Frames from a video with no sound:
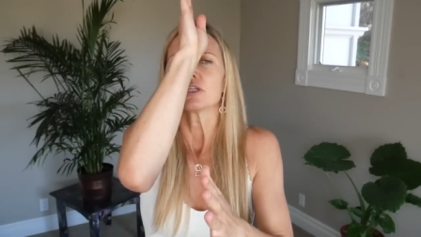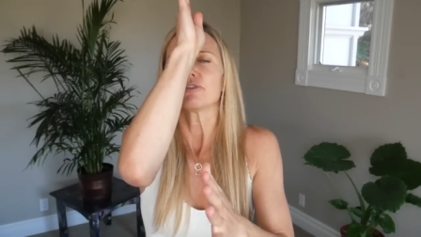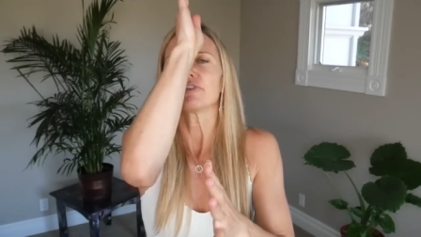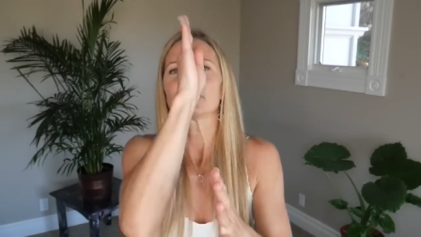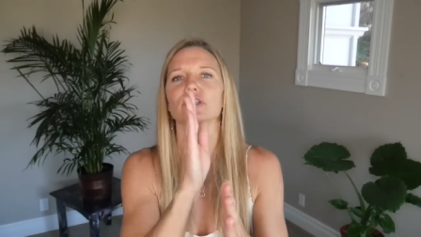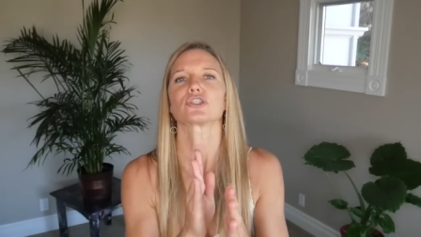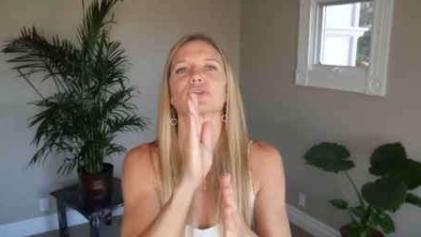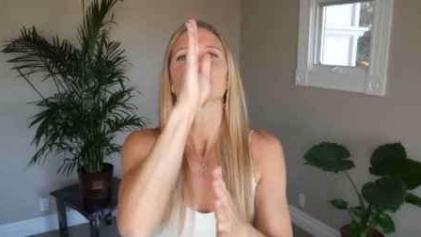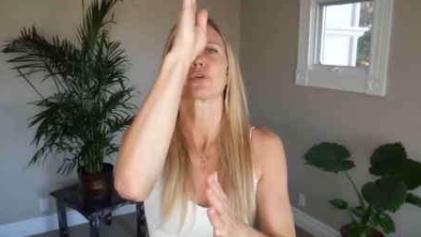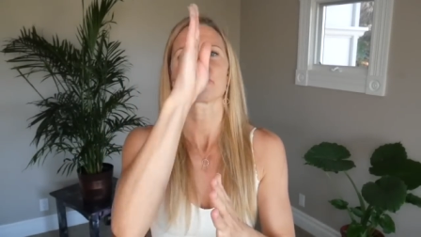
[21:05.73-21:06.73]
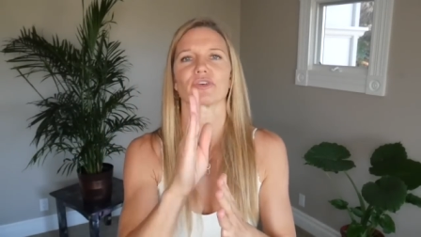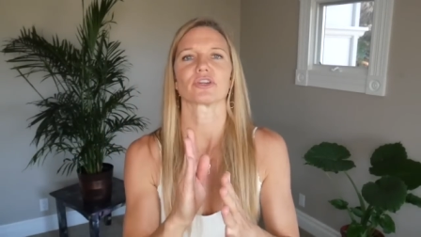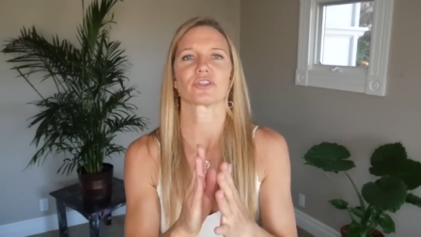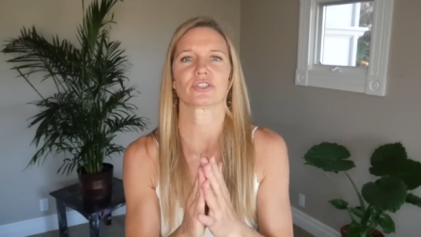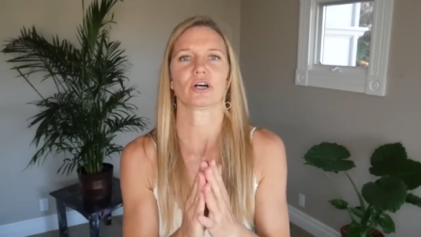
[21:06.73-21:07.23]
you feel into true north for
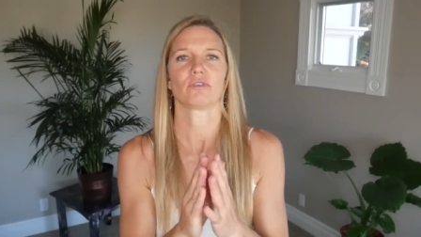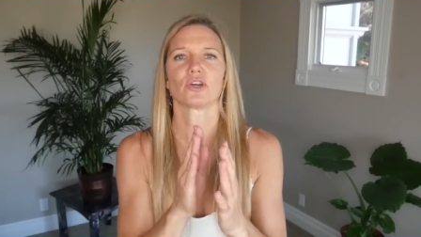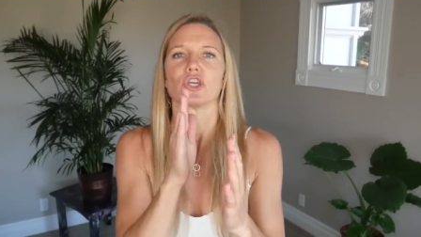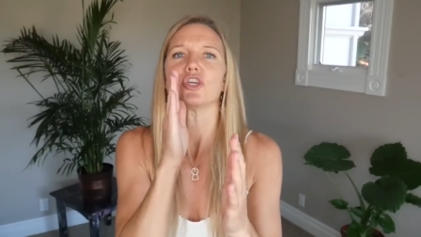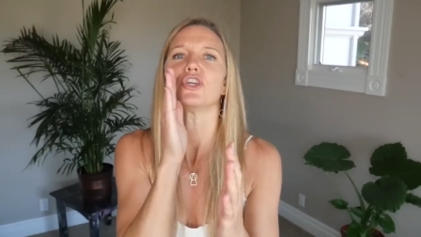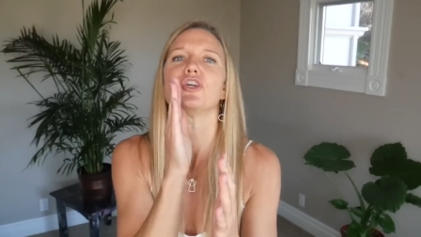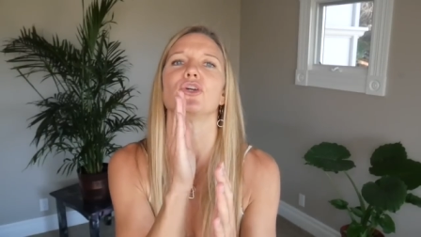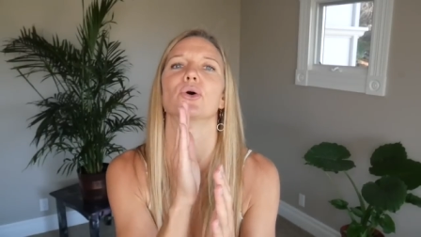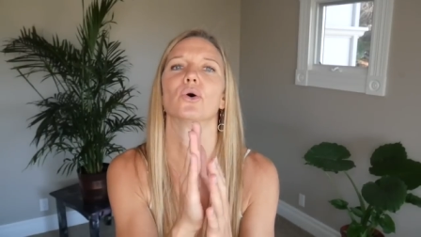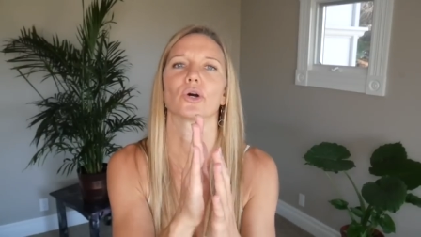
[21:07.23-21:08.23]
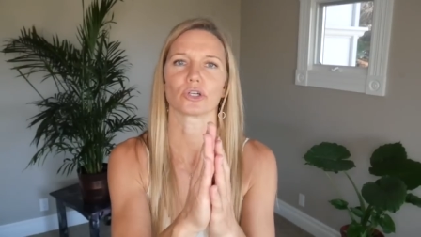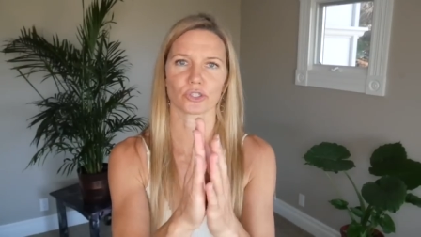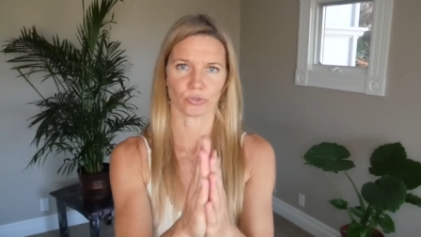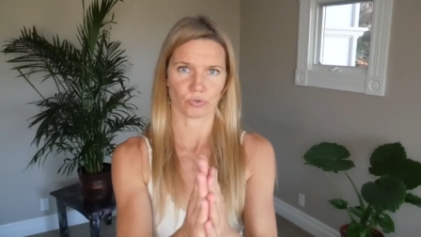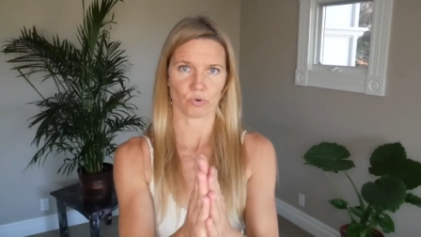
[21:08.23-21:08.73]
yourself, your
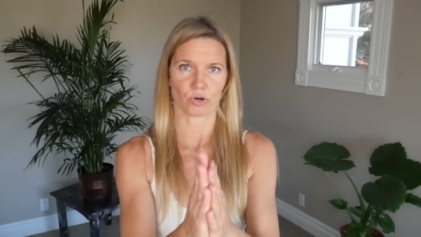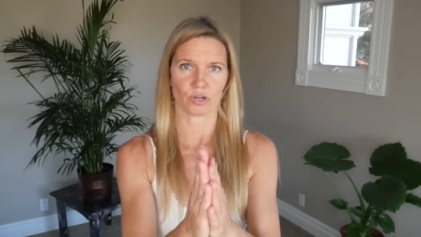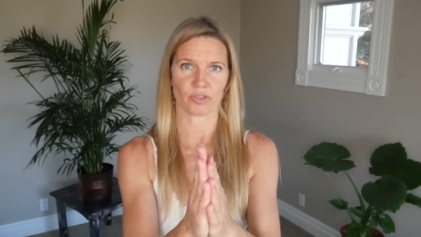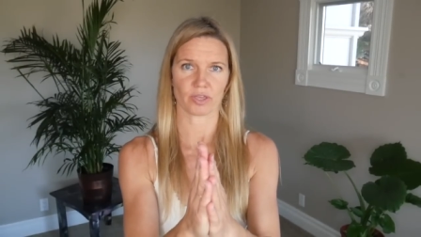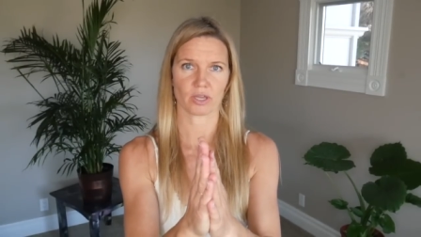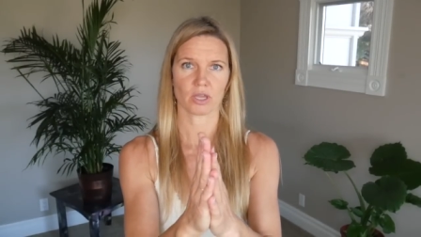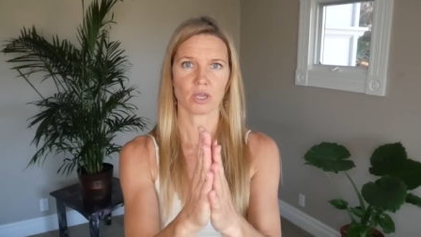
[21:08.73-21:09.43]
true north,